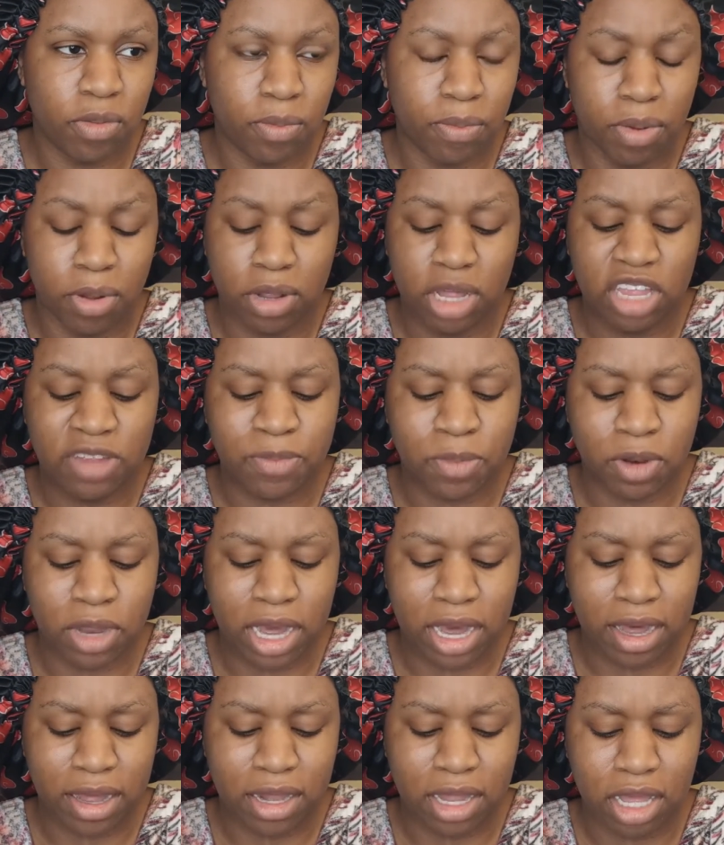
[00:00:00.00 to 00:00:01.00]
police
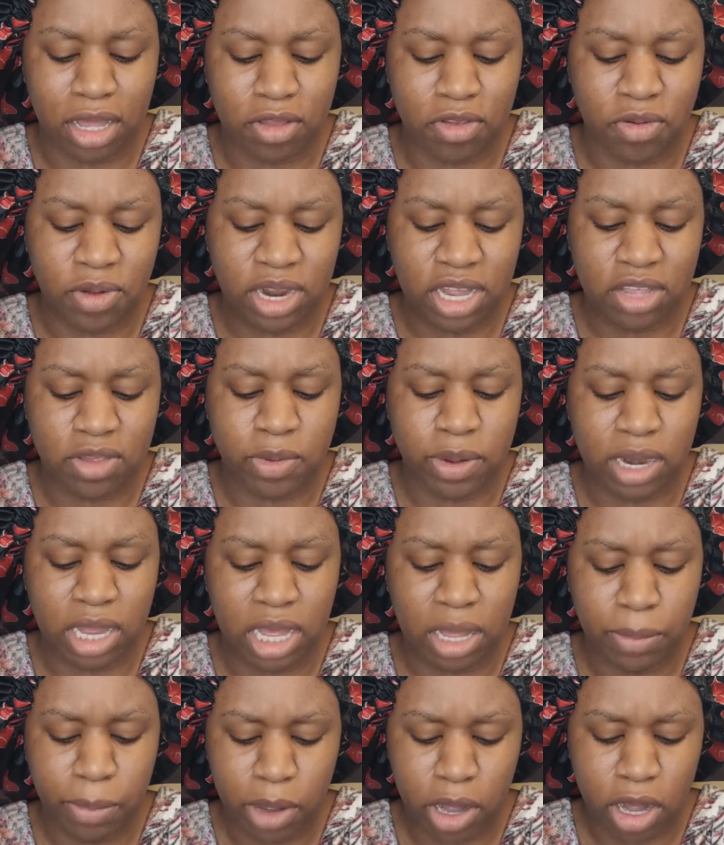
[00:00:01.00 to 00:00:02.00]
brutality in
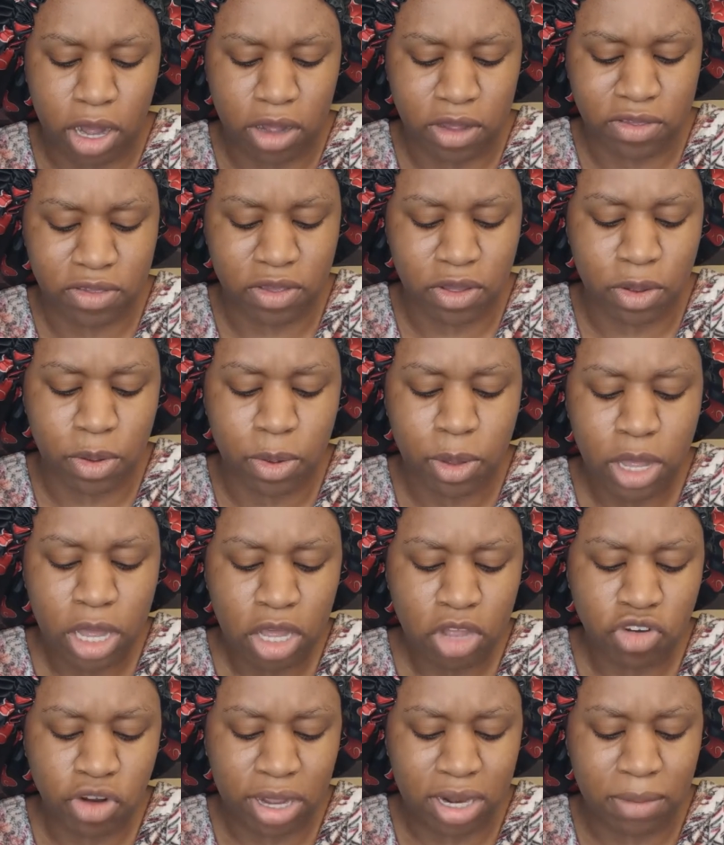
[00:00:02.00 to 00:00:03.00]
2020, but also
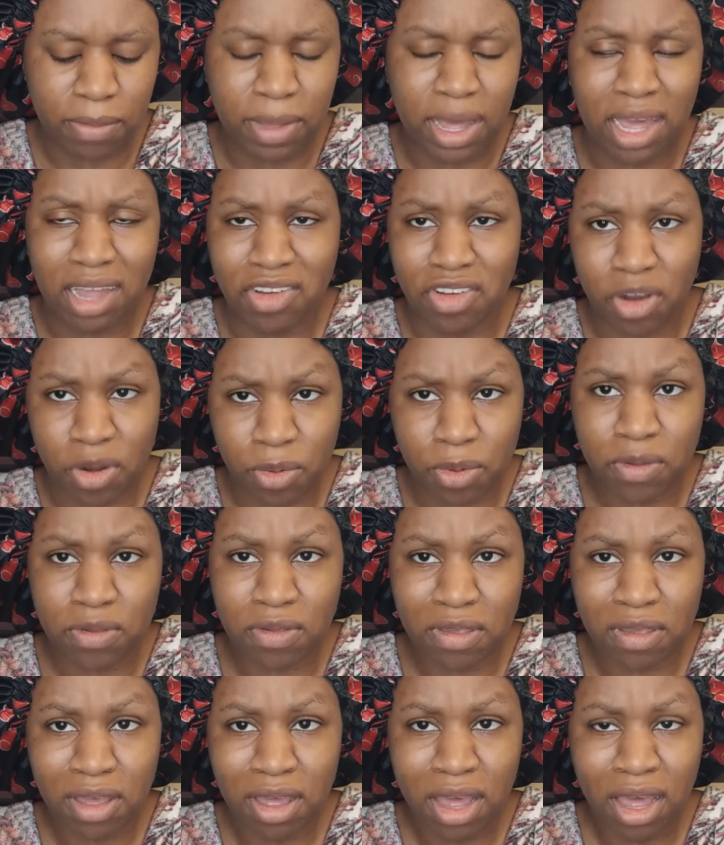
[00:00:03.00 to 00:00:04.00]
trying to make
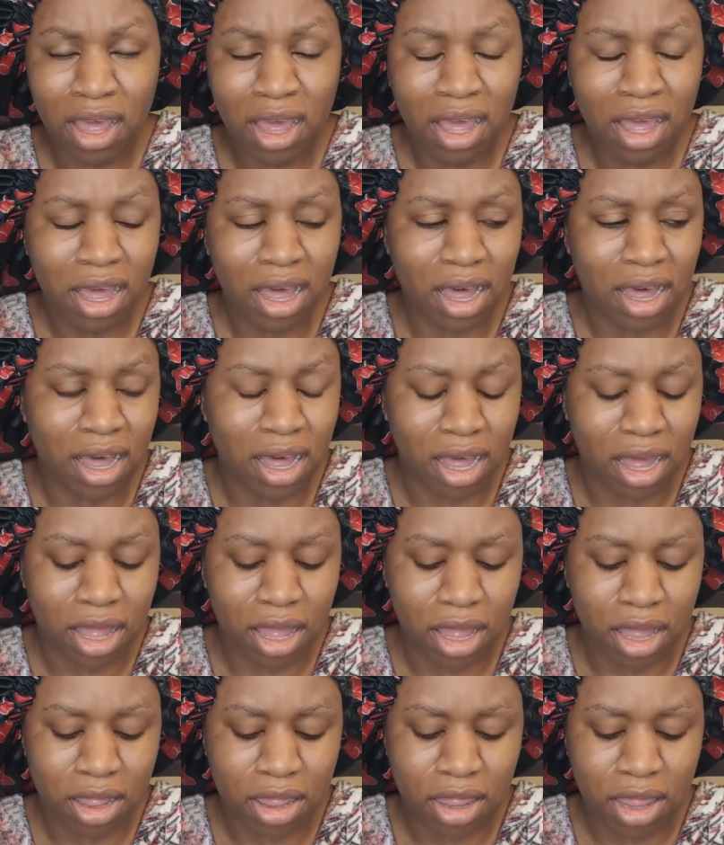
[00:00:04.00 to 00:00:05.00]
jokes,
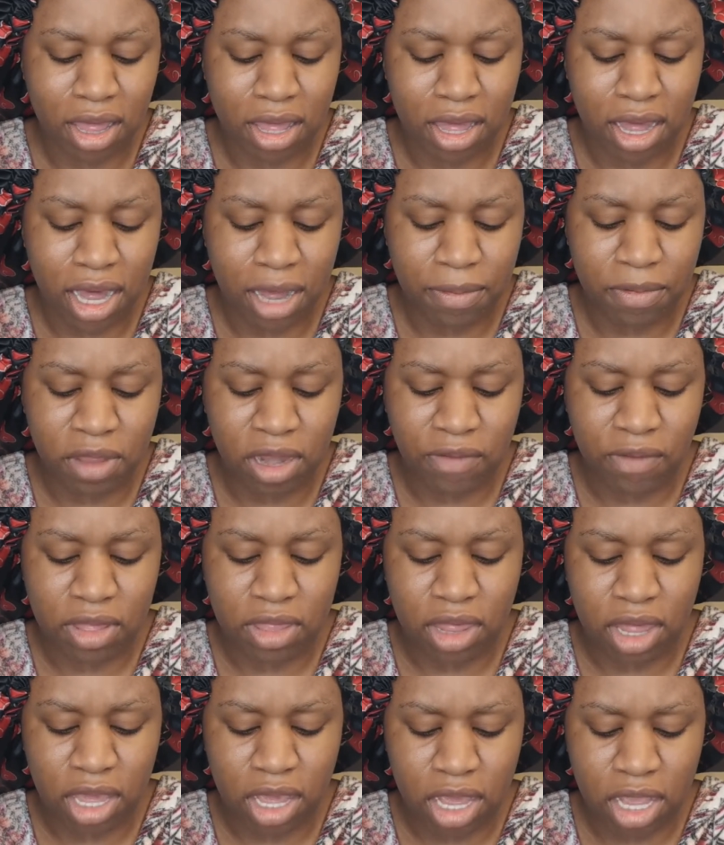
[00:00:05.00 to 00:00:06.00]
the cops and
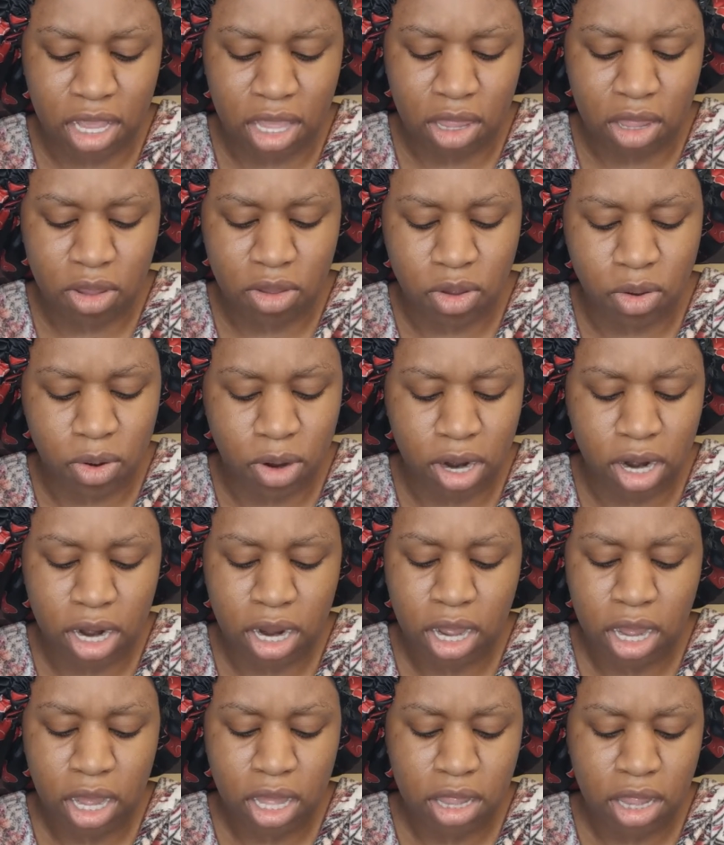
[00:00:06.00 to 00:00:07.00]
everything get to the door.
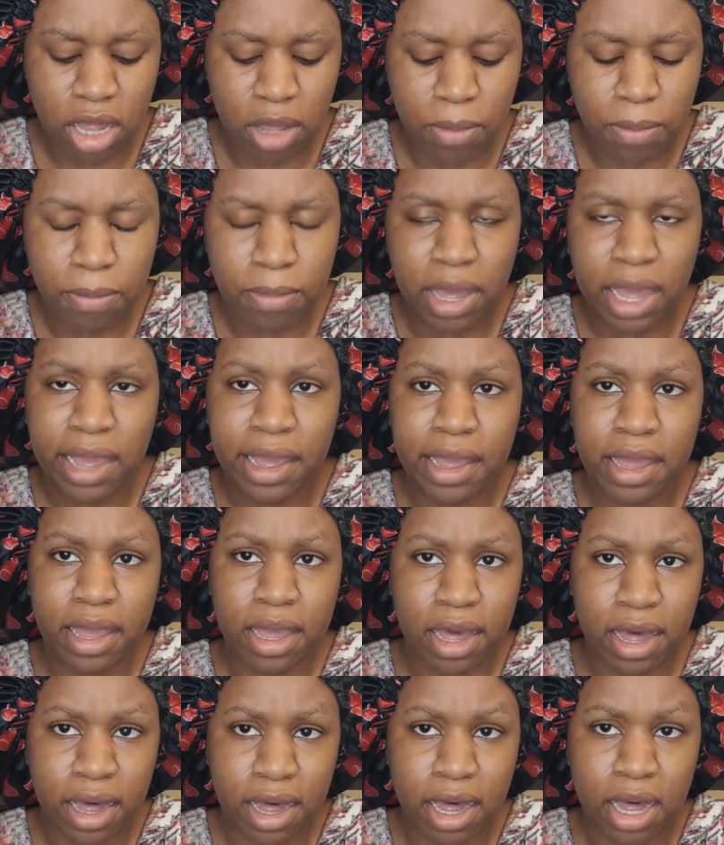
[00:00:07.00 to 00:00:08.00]
The main
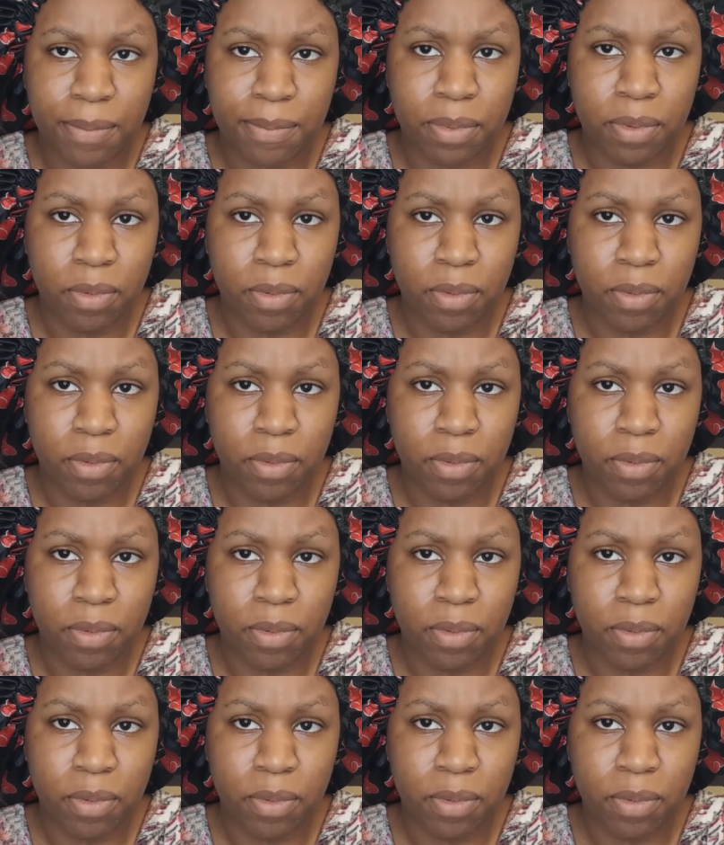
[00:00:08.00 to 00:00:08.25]
cop,